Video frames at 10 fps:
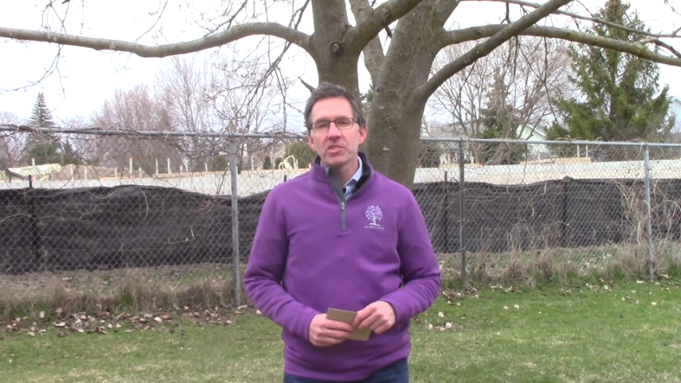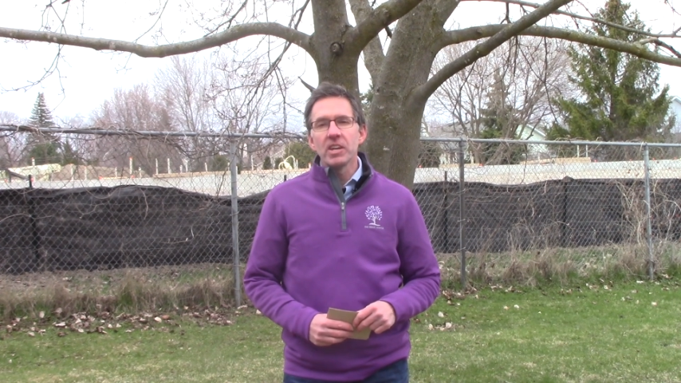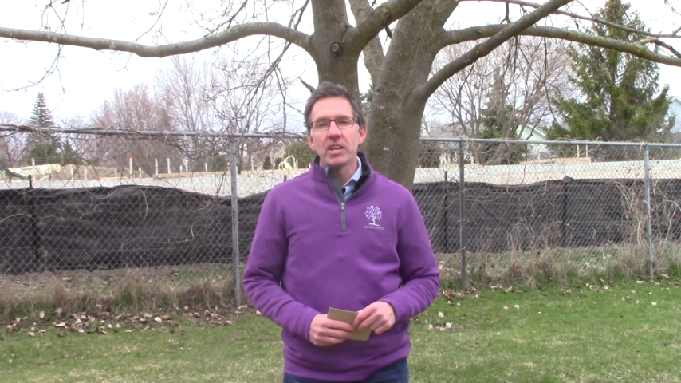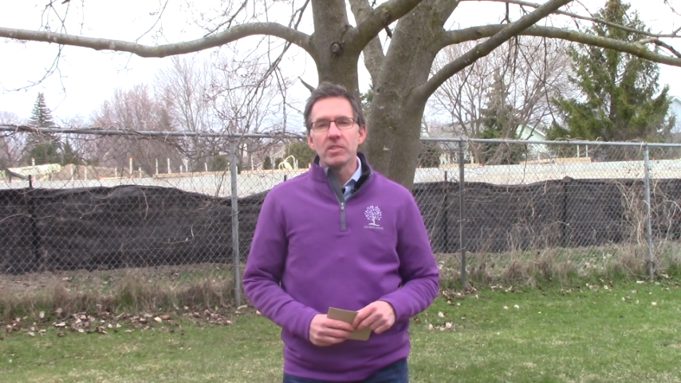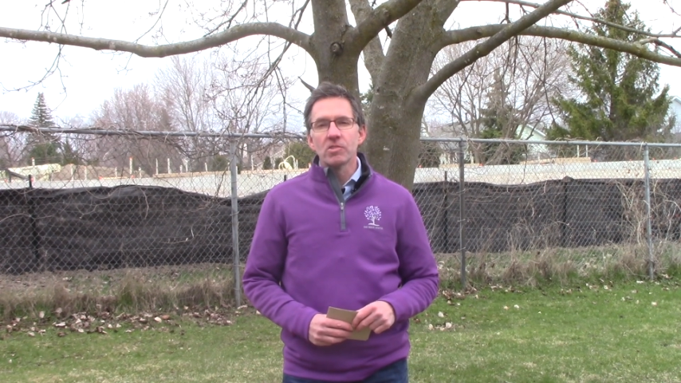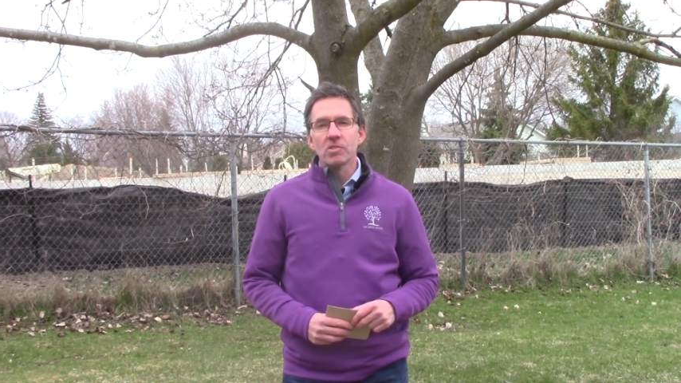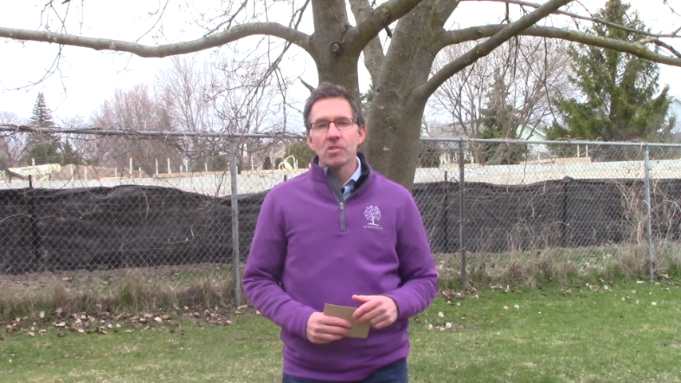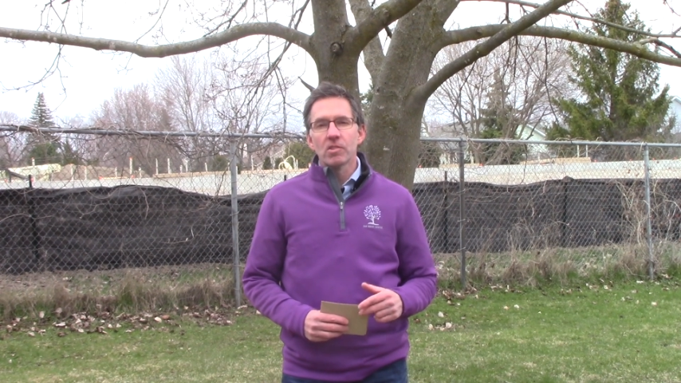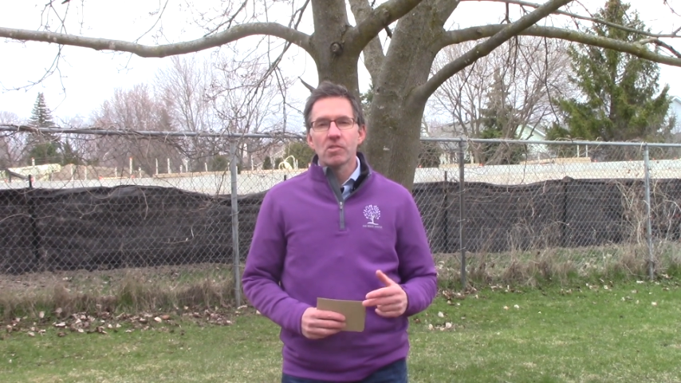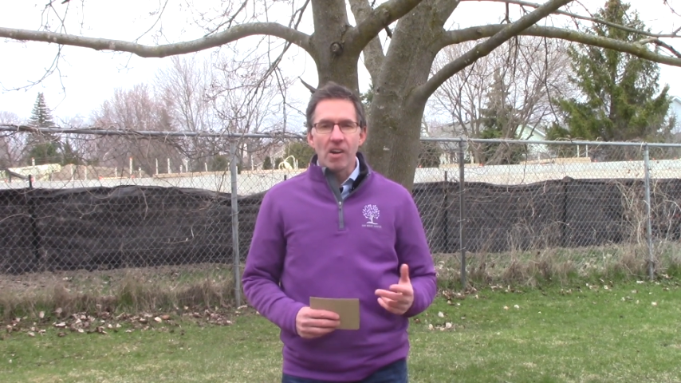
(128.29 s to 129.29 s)
thing is
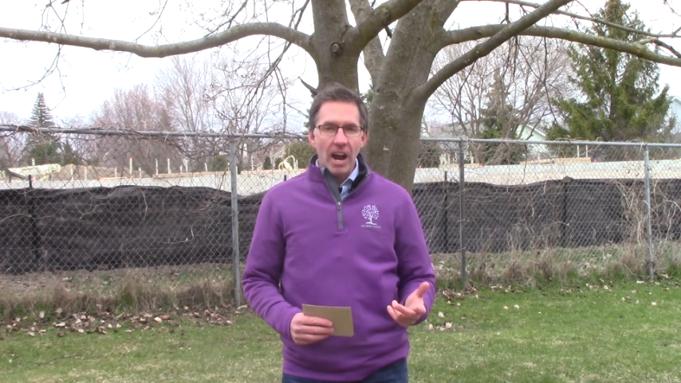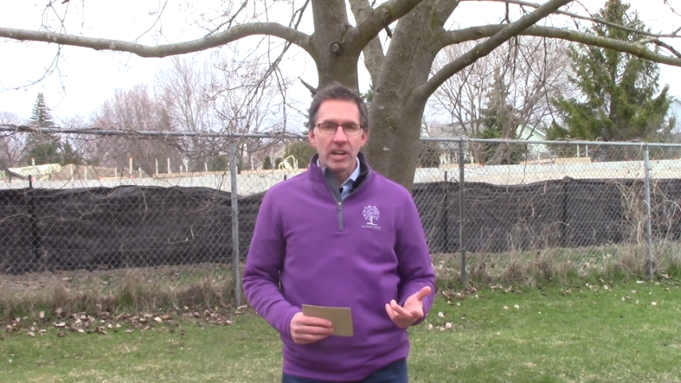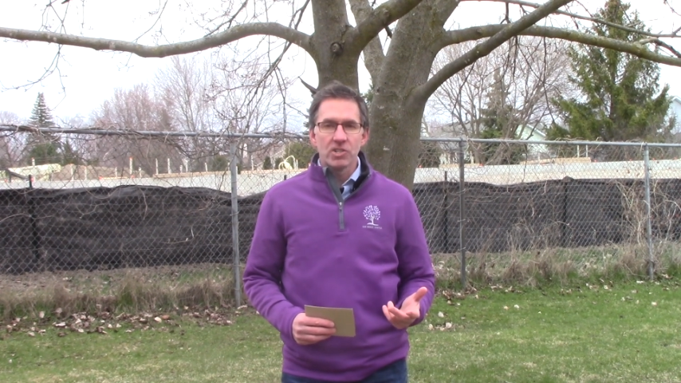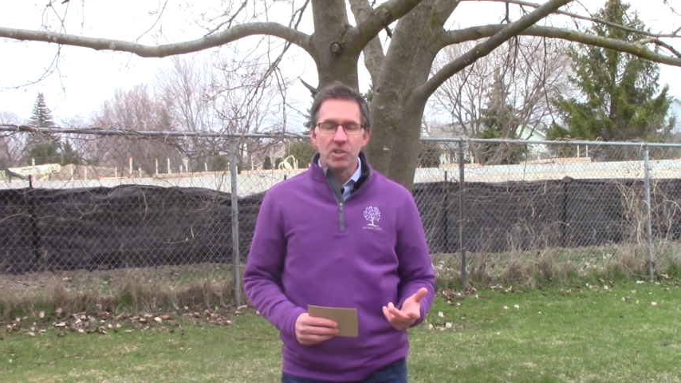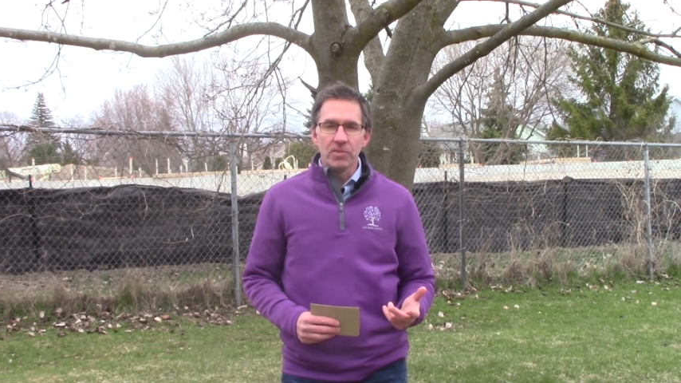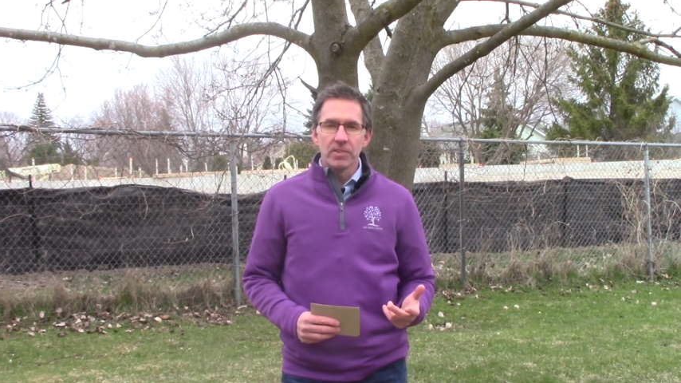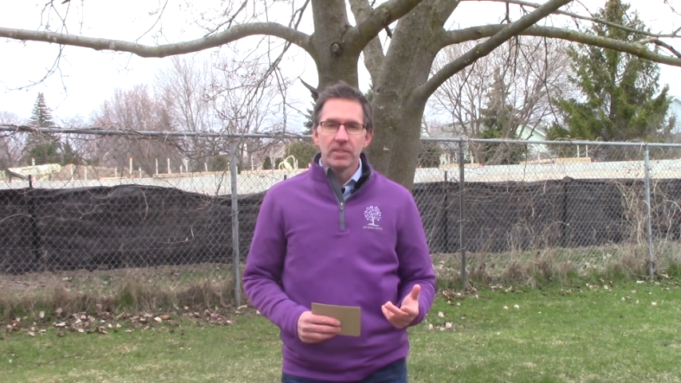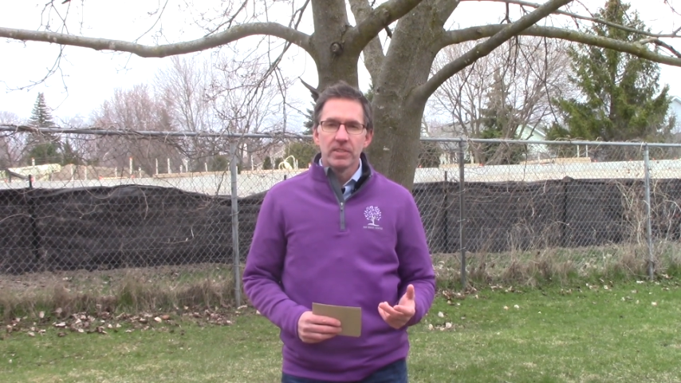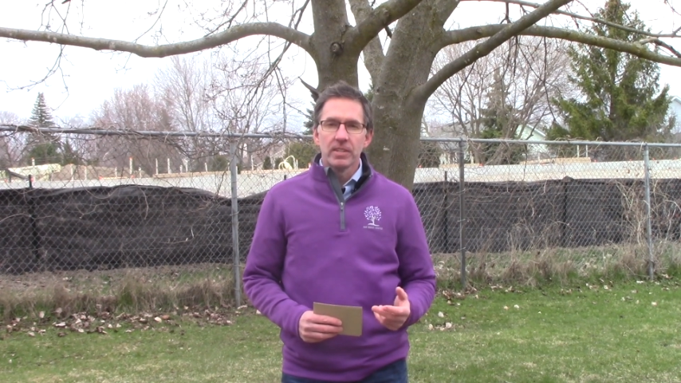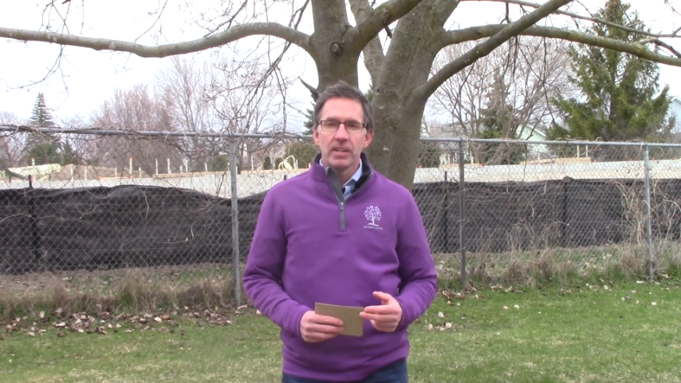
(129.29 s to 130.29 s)
gratitude,
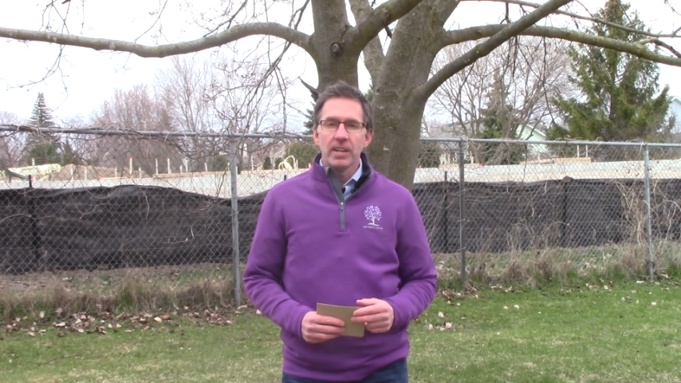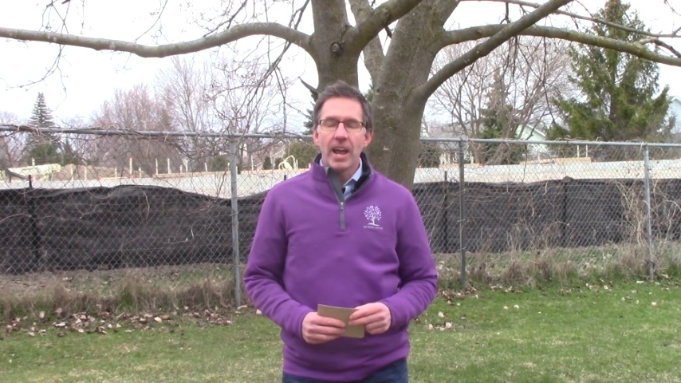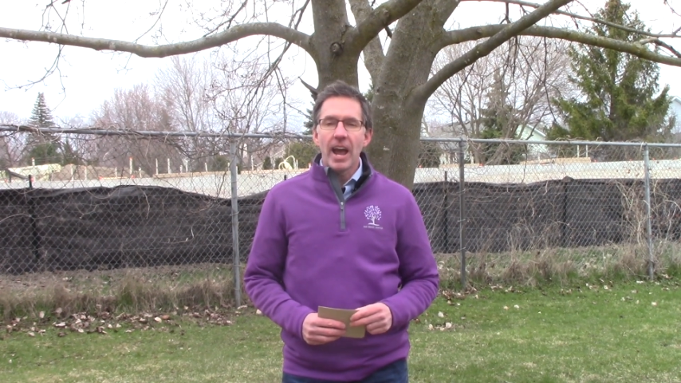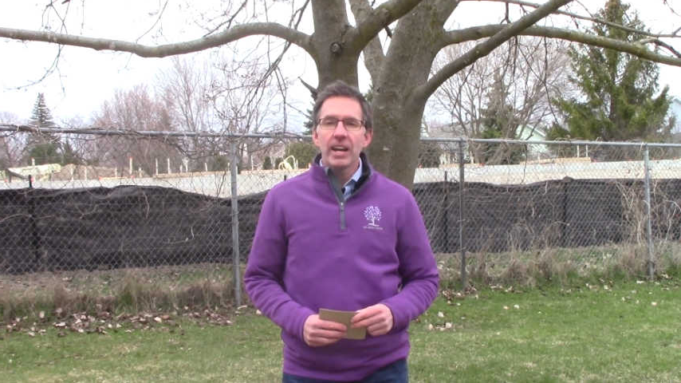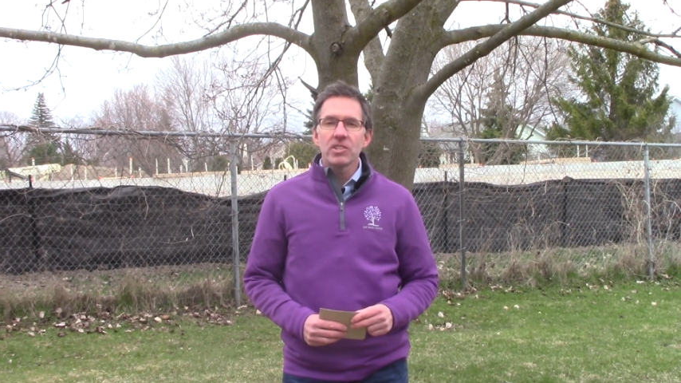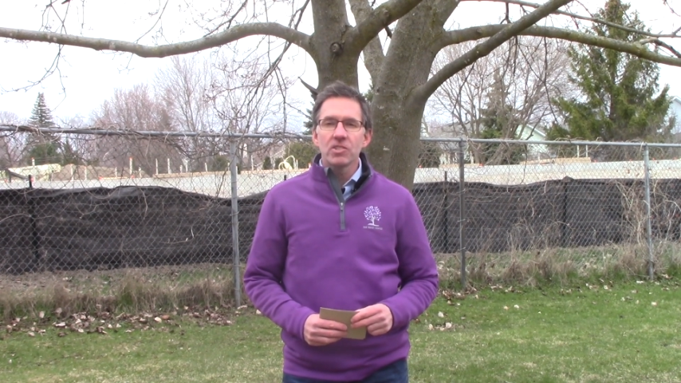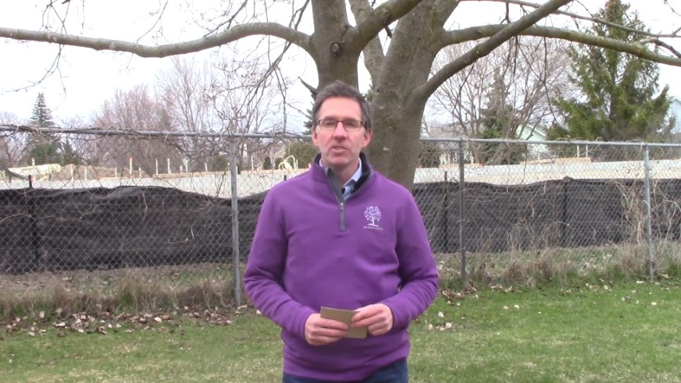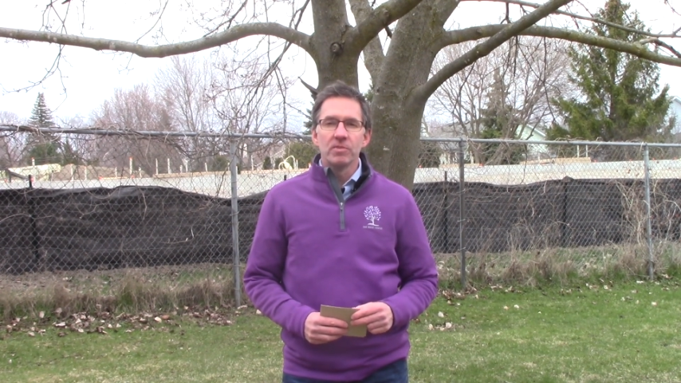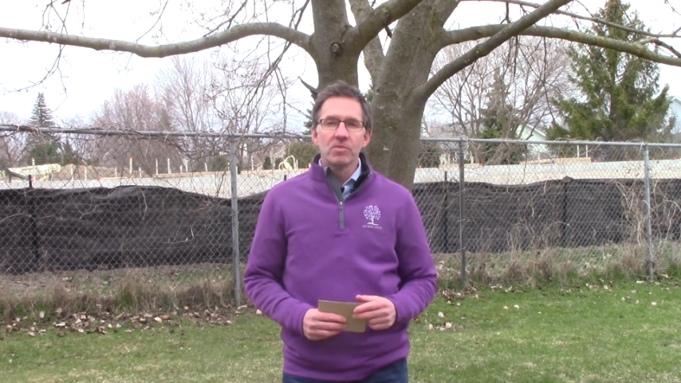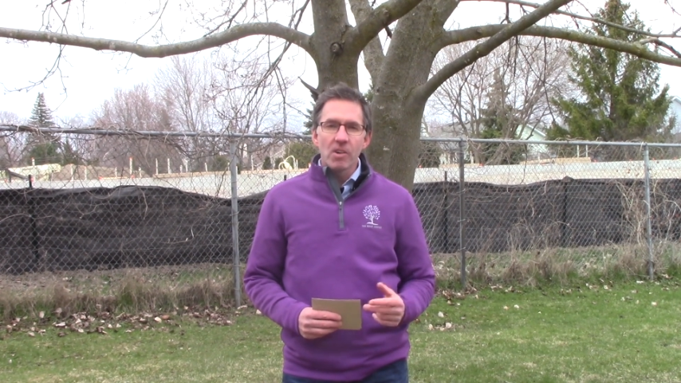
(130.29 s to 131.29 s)
an
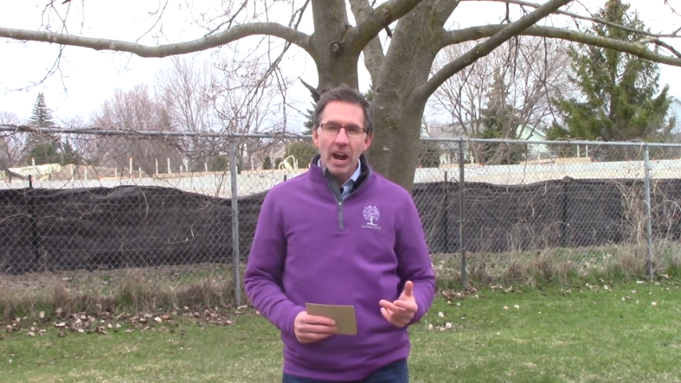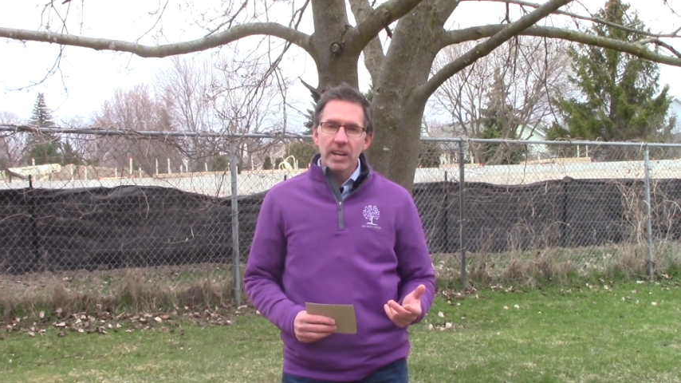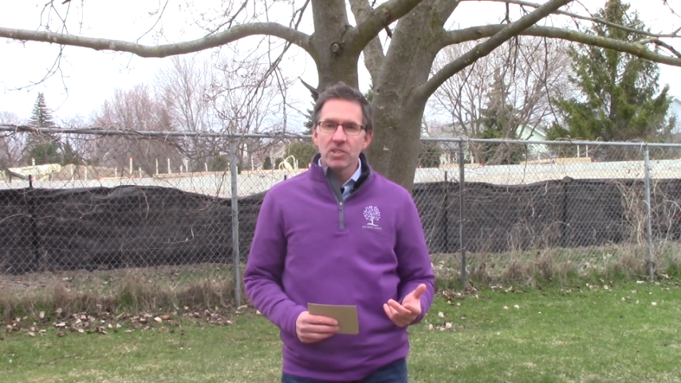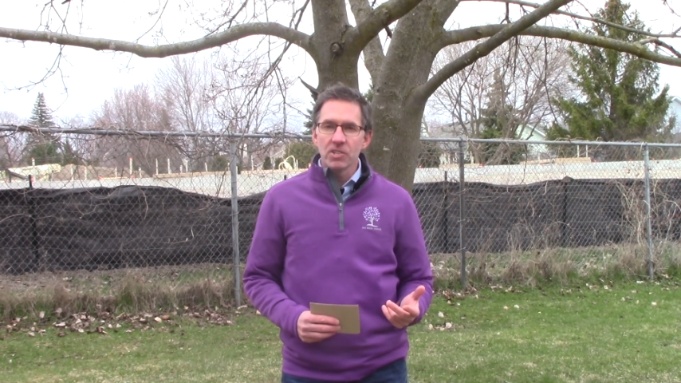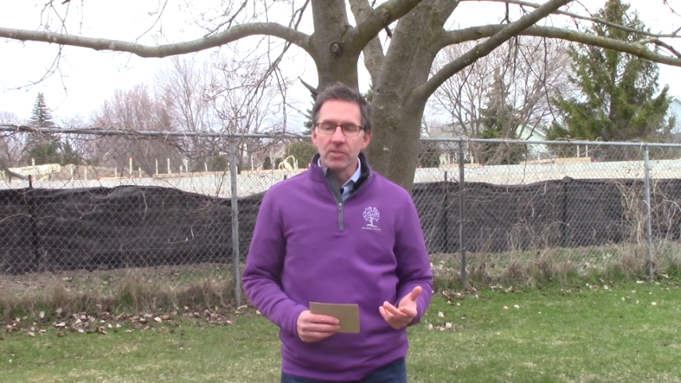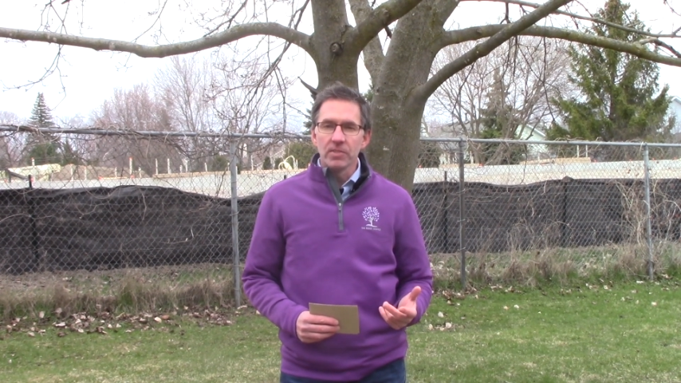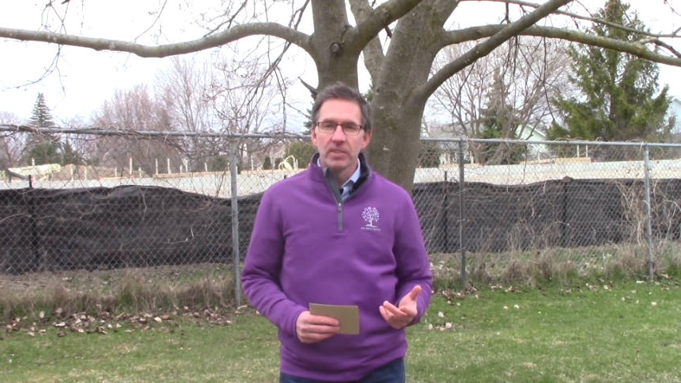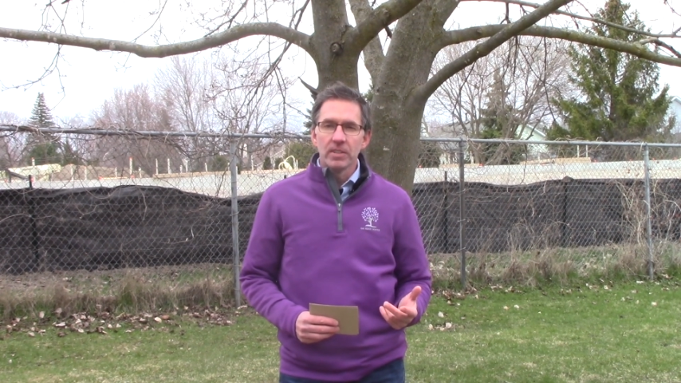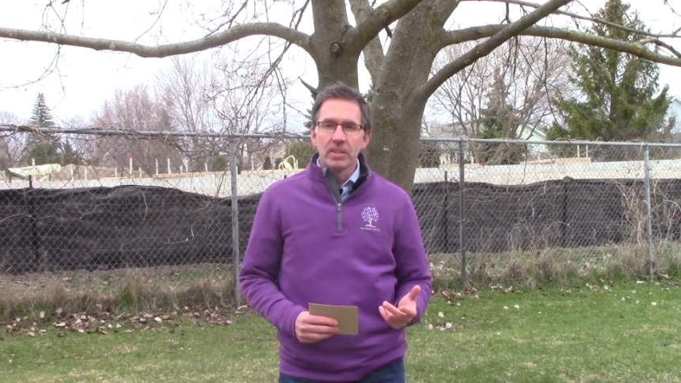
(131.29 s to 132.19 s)
attitude of gratitude.